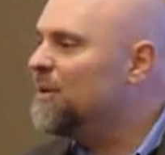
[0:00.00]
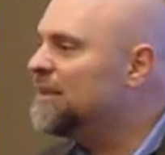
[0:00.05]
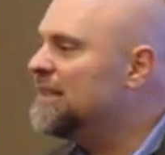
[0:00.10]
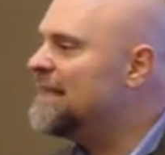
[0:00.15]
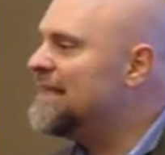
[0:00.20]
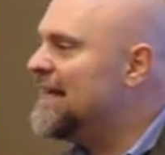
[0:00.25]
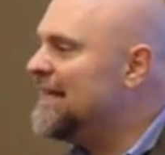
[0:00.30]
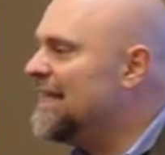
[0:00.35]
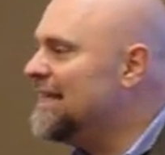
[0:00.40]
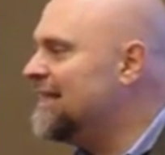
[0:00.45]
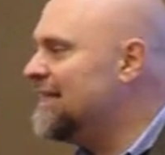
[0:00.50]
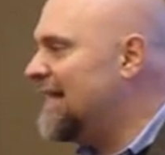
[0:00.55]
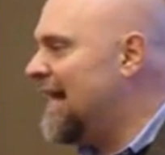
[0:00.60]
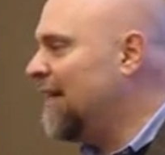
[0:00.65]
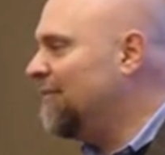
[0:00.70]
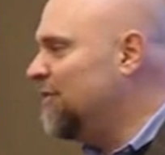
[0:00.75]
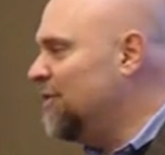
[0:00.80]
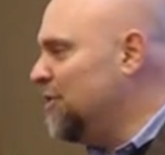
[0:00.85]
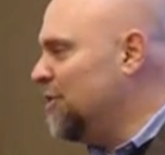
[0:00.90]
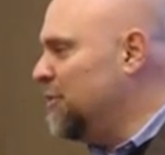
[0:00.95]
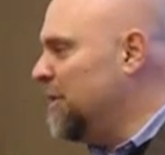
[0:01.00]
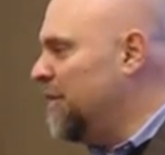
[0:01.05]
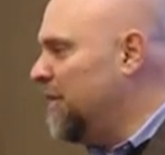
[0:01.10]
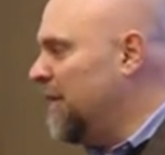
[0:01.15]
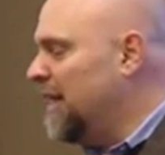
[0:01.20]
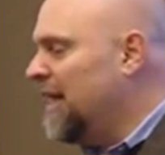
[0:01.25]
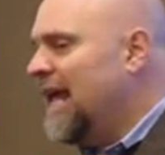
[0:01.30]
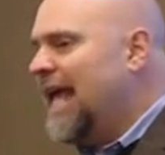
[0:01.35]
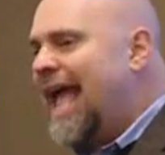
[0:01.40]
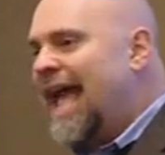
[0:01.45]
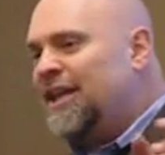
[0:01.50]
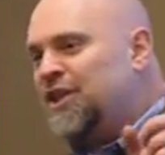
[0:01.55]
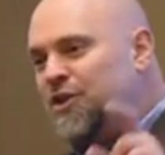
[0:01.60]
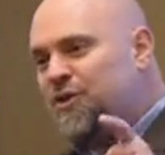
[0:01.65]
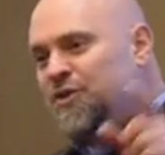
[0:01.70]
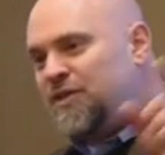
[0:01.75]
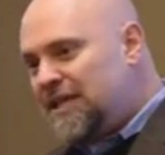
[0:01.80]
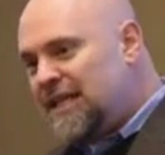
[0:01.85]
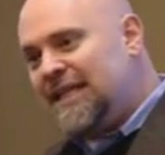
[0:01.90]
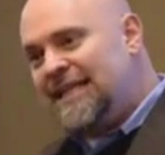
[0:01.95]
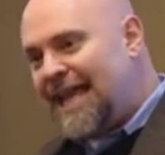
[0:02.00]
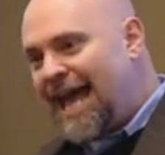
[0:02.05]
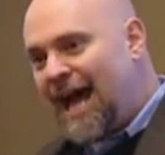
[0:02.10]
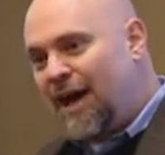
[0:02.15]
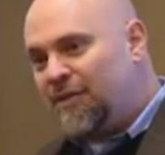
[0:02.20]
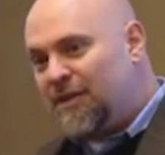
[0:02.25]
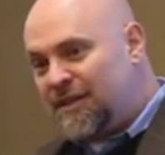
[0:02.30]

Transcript: What does any of this have to do with it? And you see now,